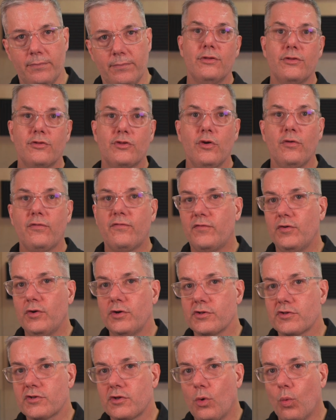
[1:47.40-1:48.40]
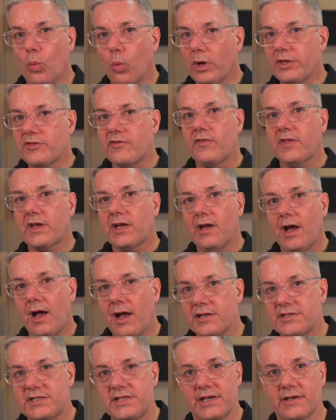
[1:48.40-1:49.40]
So first, what's the
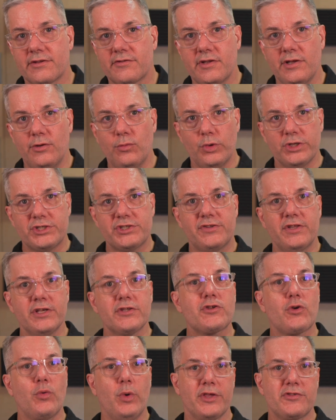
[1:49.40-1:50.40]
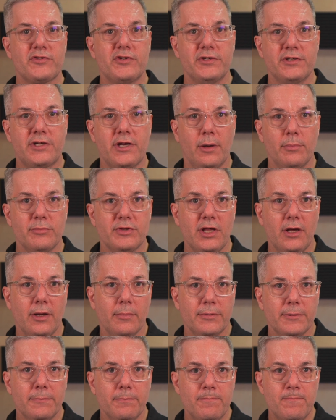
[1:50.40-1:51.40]
context in which this question comes up?
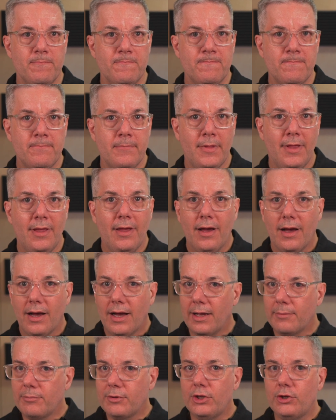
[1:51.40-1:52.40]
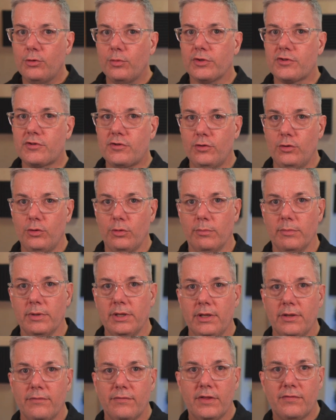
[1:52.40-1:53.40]
I'm going to assume
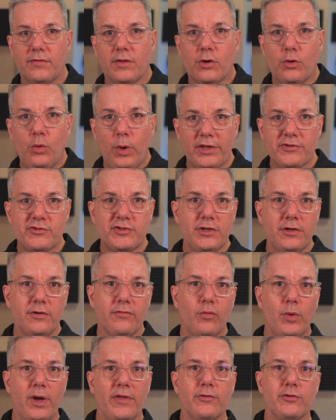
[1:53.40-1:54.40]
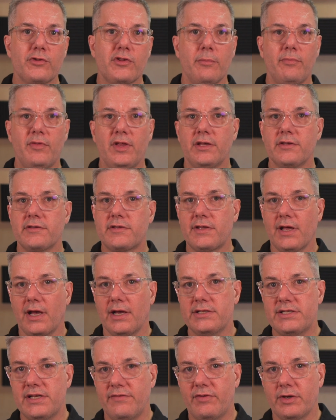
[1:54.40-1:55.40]
that the question of whether something is
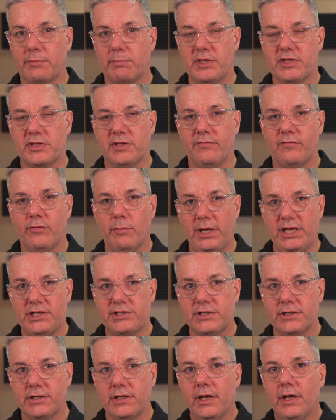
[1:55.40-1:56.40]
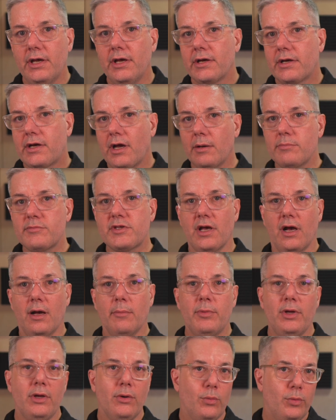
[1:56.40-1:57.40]
scientific misinformation comes
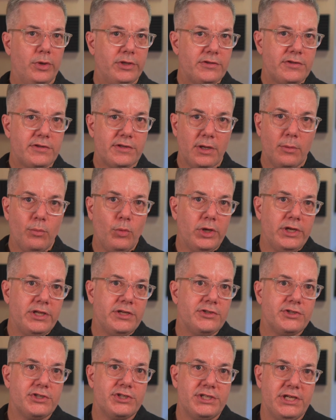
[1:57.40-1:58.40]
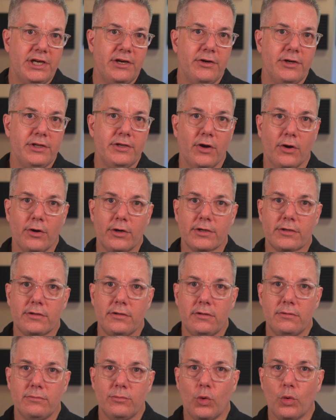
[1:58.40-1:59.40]
up when someone has shared an
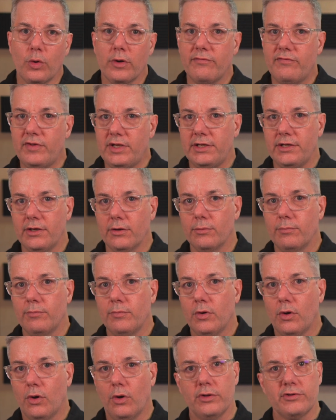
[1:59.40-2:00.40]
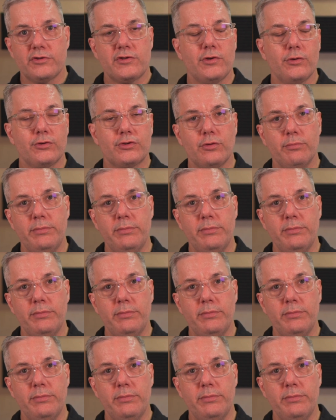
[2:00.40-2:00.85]
article or a video on social